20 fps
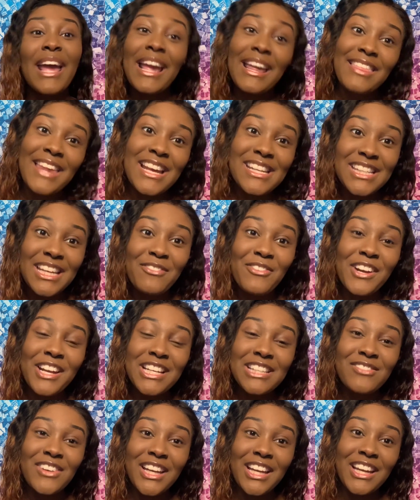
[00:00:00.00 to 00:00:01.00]
that's it for this
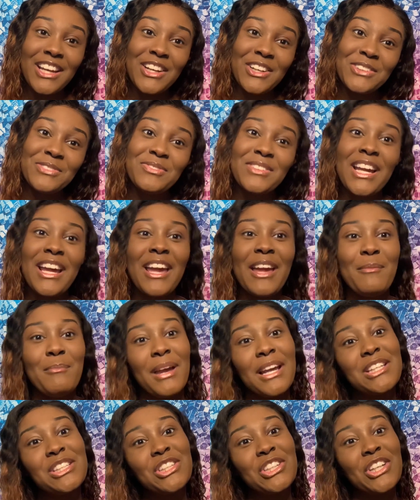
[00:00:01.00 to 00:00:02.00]
video.
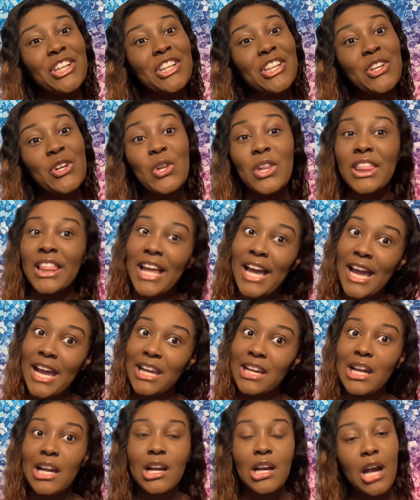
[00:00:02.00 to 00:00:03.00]
Make sure you
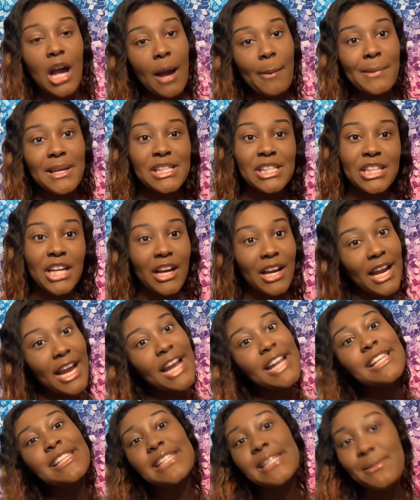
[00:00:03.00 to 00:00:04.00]
like, comment, share,
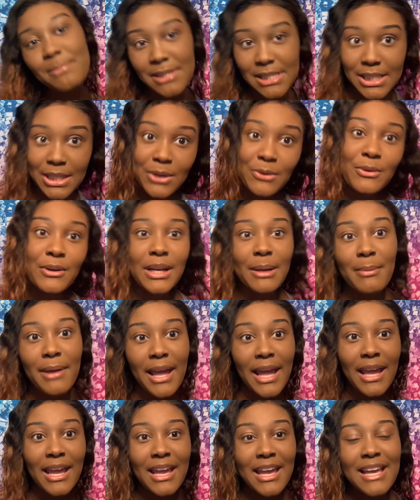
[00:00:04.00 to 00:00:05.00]
and
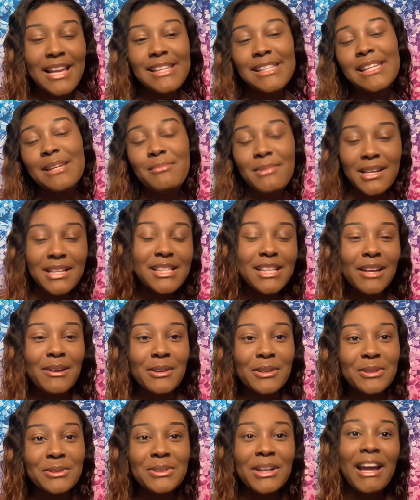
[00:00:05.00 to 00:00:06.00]
subscribe to my
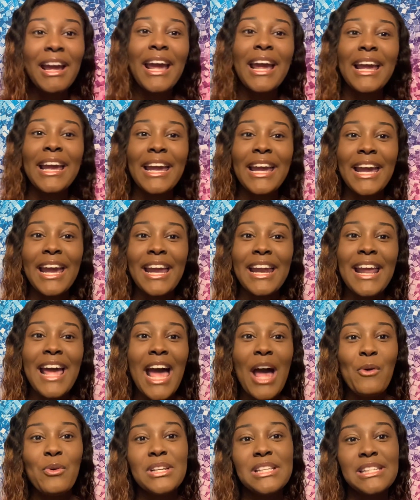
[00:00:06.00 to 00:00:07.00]
channel. And
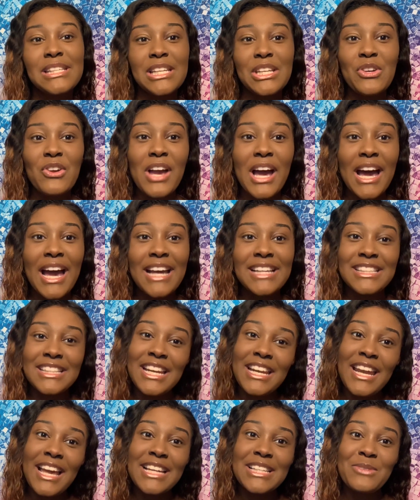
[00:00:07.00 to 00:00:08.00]
I will see you guys in the
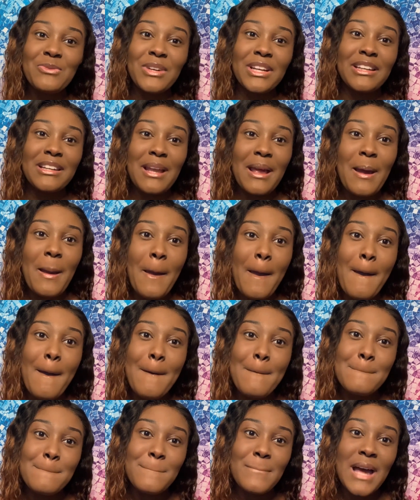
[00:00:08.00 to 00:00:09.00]
next one.
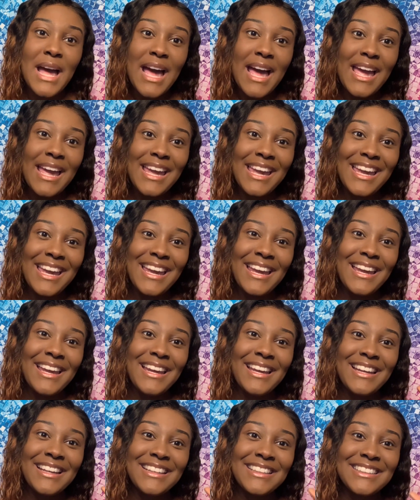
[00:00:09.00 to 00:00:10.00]

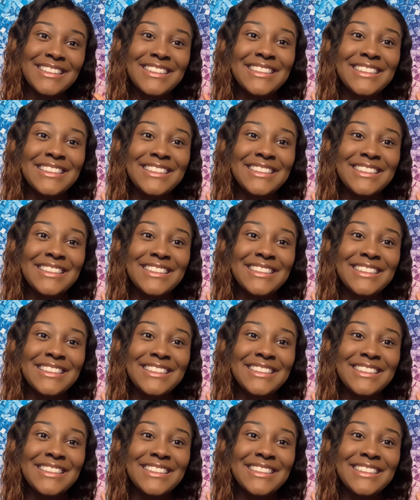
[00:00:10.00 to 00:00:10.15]
Bye.